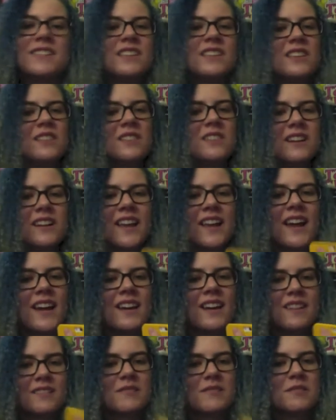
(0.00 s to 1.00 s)
You are
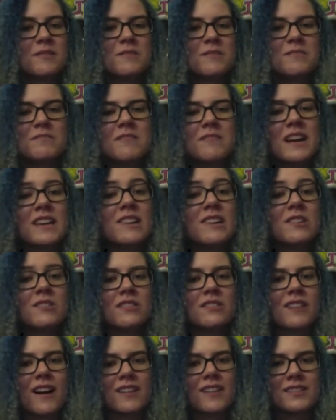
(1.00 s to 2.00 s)
like my
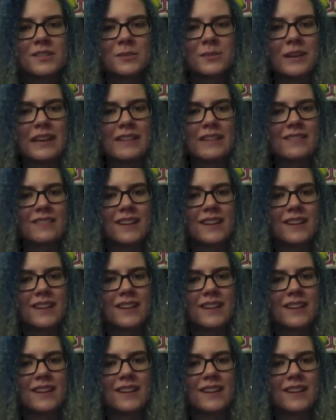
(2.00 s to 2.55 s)
URL twin,